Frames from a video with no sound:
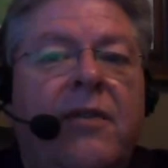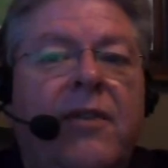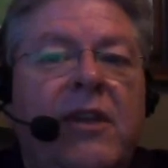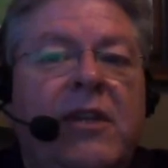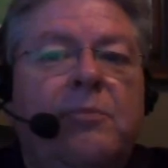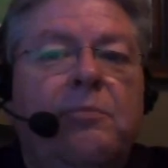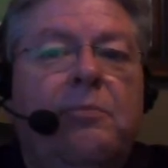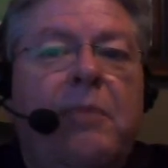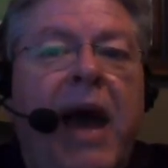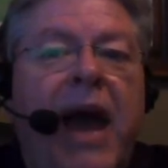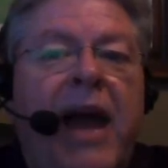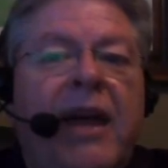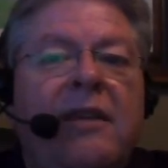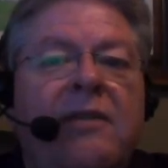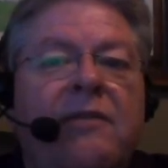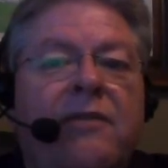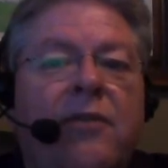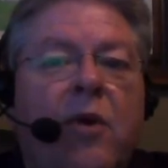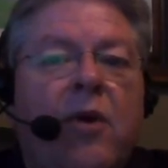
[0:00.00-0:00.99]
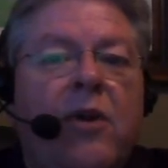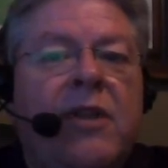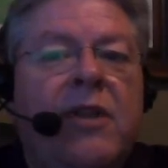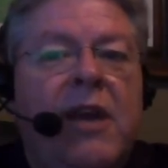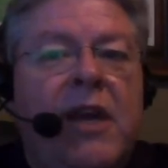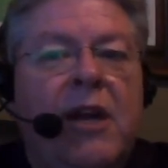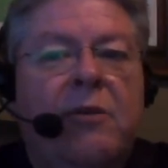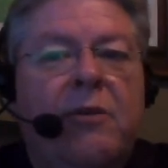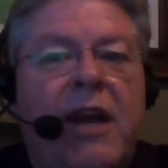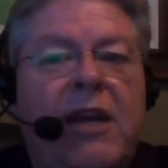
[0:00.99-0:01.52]
This back and forth
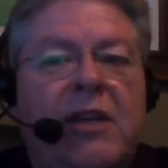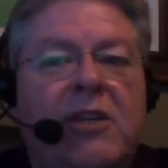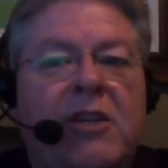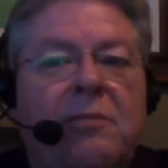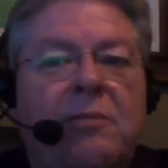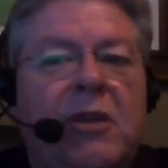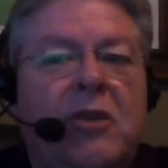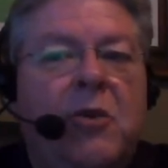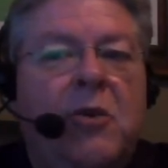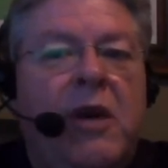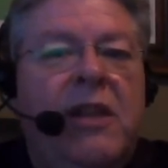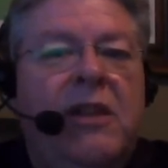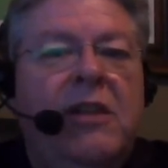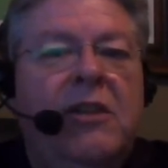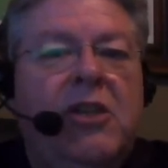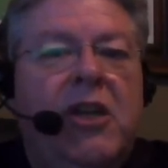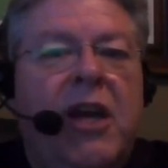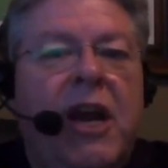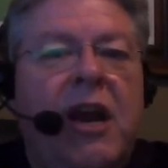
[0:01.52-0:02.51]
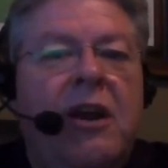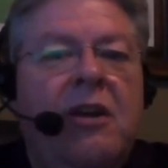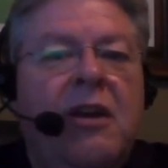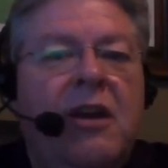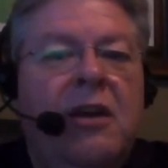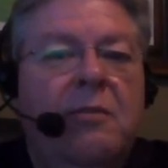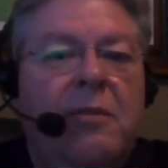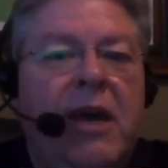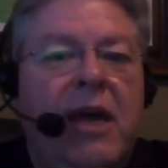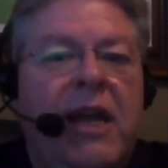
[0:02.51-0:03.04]
iteration between the chair,
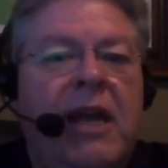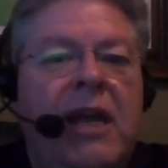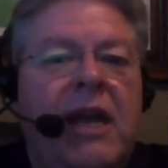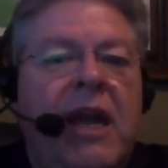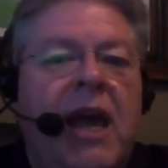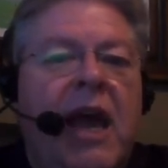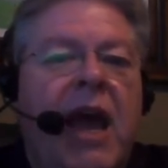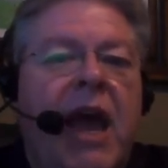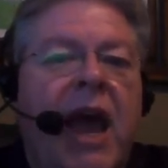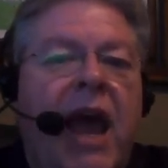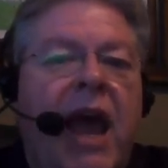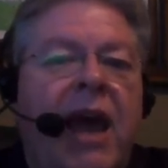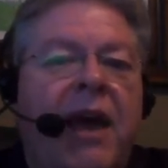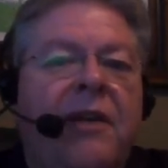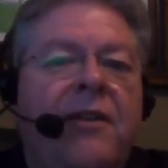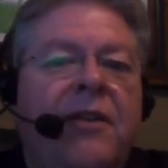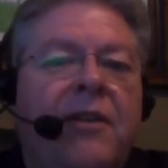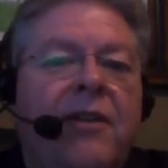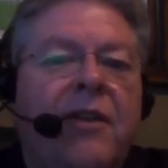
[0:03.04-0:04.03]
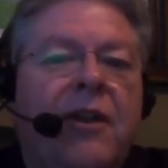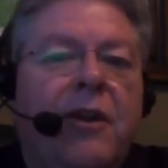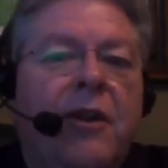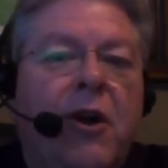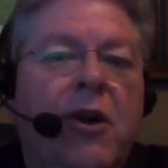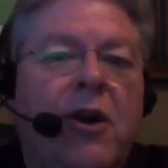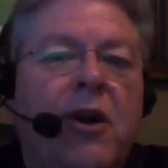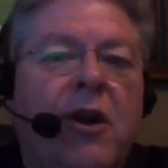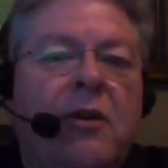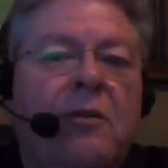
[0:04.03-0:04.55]
committee, and the
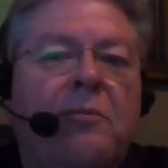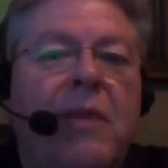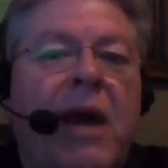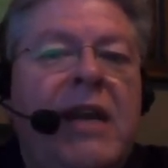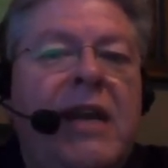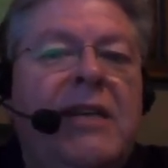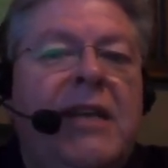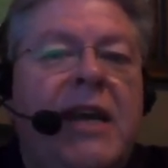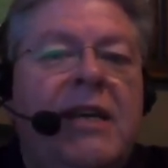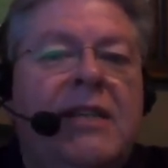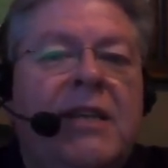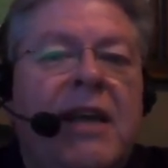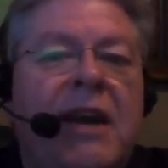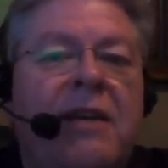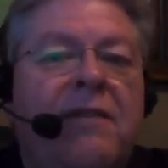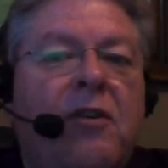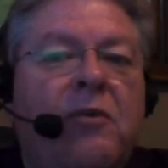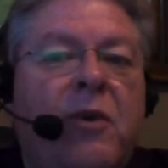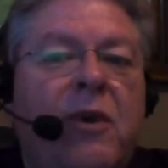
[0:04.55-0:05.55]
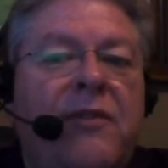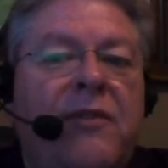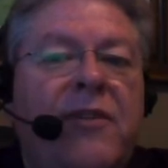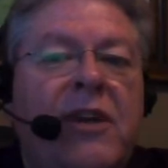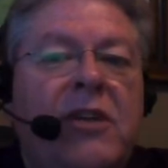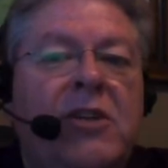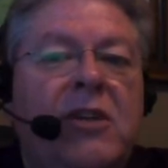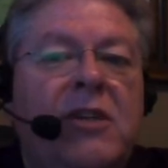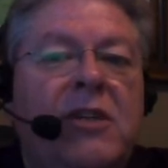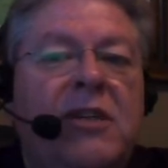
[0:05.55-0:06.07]
learner may take several
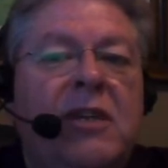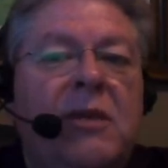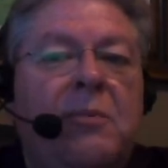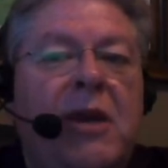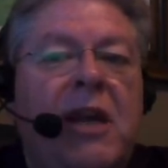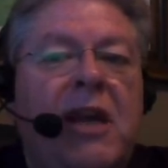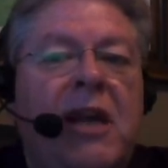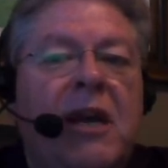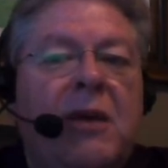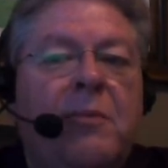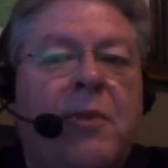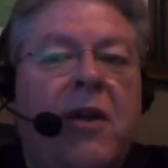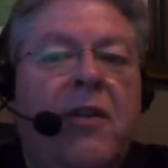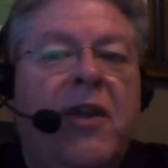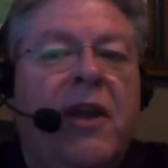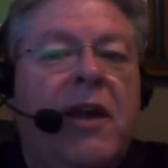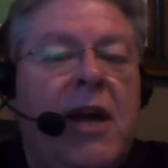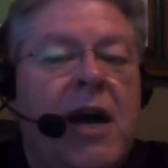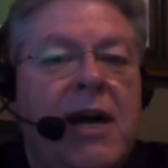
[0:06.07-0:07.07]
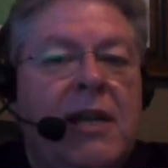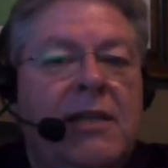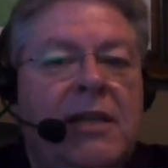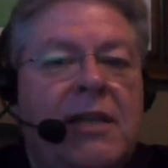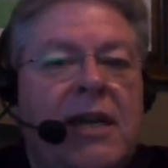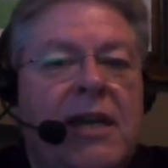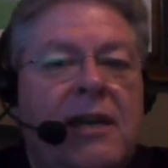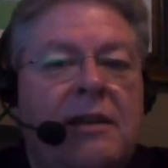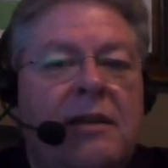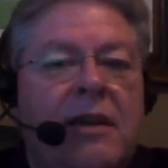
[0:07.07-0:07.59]
revisions depending upon the
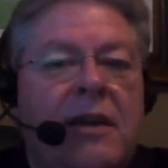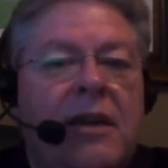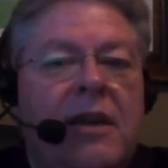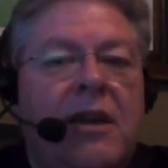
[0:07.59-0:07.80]
content,